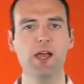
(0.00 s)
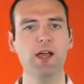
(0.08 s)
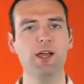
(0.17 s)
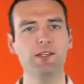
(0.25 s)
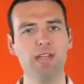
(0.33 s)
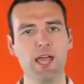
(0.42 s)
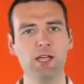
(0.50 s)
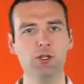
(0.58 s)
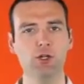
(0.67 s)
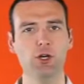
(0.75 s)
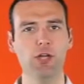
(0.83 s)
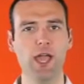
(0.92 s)
Take a
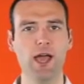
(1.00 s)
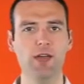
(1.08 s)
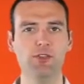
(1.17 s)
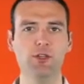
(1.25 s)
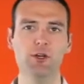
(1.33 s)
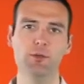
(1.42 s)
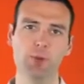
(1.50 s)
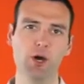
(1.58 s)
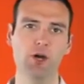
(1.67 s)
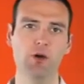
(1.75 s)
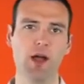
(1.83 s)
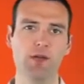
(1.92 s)
look at the
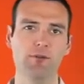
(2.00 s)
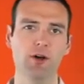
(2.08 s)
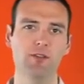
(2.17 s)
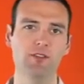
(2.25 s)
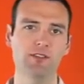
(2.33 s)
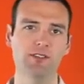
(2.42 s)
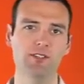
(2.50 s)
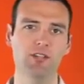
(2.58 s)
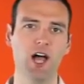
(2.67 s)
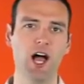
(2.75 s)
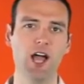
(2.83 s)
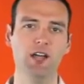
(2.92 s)
bar graph on this
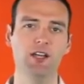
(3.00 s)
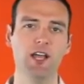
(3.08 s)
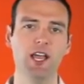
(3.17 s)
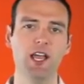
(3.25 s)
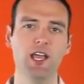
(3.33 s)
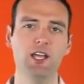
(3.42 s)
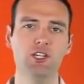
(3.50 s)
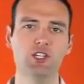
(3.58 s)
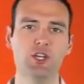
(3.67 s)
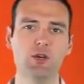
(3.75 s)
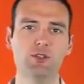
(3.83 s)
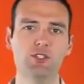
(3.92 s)
slide. It
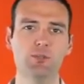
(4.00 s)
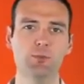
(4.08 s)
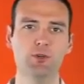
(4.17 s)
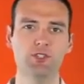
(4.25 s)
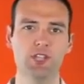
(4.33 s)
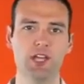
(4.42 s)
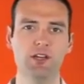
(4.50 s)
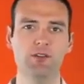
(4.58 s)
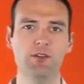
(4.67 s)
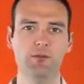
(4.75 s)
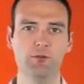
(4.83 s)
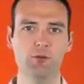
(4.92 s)
shows the percent of
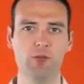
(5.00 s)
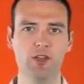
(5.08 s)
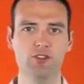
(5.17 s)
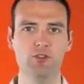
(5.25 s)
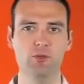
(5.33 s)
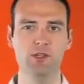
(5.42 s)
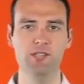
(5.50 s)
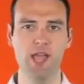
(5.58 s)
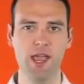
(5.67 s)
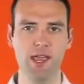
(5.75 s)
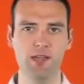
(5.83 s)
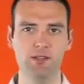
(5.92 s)
information
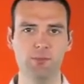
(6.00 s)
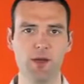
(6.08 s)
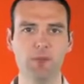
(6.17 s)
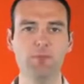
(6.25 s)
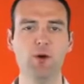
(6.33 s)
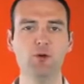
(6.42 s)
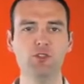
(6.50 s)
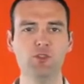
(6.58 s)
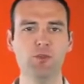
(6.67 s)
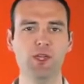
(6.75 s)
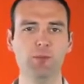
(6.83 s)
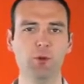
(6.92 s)
retained by most
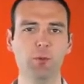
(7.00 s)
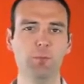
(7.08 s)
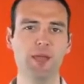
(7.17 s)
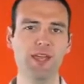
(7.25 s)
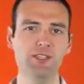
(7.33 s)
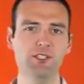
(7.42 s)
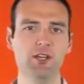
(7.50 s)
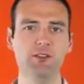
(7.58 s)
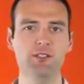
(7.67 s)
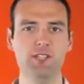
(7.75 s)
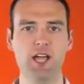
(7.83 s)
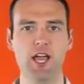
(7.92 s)
people based on
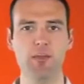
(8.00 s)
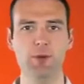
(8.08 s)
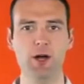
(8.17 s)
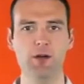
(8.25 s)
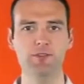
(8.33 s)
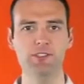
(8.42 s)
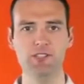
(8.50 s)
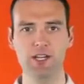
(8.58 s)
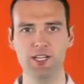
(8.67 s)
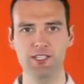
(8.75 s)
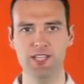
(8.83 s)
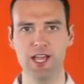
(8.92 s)
the type of
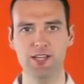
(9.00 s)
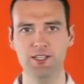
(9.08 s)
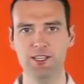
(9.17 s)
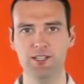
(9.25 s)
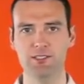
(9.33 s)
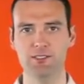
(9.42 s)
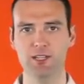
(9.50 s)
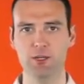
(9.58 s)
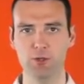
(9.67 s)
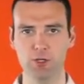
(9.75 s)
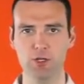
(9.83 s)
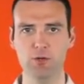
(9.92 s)
study techniques that
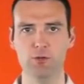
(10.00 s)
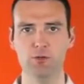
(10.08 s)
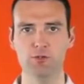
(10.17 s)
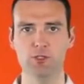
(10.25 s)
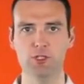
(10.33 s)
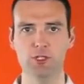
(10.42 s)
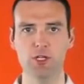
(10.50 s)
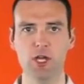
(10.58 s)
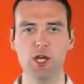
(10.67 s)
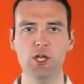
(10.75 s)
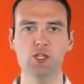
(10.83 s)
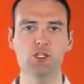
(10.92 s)
are used.
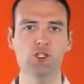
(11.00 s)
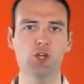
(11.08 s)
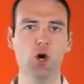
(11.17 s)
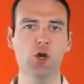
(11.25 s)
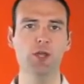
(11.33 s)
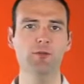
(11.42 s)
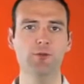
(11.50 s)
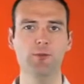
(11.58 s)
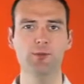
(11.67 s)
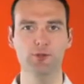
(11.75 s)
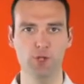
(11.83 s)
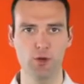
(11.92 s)
Starting
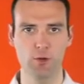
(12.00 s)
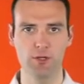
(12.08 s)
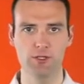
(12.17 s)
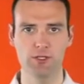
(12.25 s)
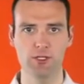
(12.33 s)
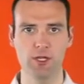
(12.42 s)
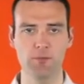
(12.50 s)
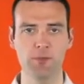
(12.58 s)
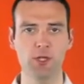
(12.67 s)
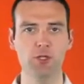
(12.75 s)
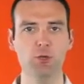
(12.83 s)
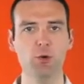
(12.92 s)
from the lowest,
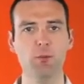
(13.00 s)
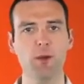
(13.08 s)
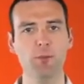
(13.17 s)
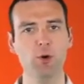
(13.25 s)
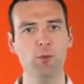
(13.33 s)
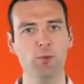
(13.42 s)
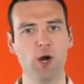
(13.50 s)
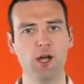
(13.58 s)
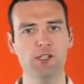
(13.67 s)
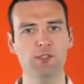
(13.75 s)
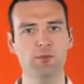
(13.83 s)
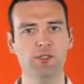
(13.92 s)
you remember
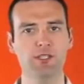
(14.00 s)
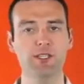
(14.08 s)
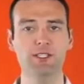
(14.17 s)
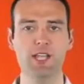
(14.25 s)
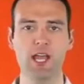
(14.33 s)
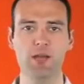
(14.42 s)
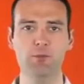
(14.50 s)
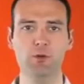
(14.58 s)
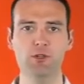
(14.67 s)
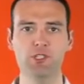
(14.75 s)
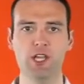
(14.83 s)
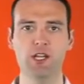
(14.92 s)
approximately
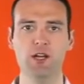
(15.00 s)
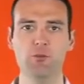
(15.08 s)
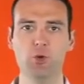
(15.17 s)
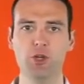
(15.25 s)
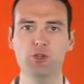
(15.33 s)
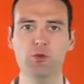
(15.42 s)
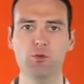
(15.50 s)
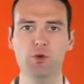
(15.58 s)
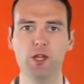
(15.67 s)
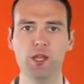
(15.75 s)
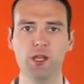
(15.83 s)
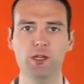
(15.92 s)
10% of what you
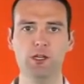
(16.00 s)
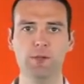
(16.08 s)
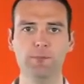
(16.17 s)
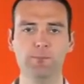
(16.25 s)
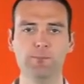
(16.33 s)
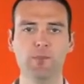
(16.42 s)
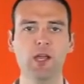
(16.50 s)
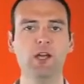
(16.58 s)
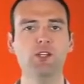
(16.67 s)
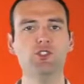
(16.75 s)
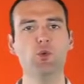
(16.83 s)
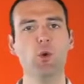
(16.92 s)
read,
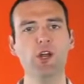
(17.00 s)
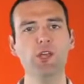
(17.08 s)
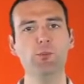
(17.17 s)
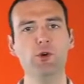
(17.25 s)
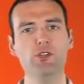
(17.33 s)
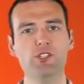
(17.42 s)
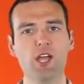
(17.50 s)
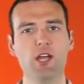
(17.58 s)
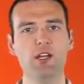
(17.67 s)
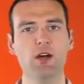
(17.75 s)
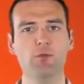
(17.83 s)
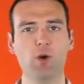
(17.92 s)

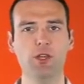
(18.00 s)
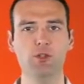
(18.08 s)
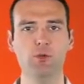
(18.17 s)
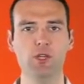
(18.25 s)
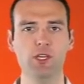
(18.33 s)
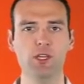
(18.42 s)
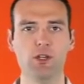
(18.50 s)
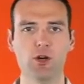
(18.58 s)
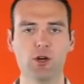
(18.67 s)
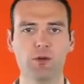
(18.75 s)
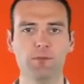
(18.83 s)
20% of what you hear,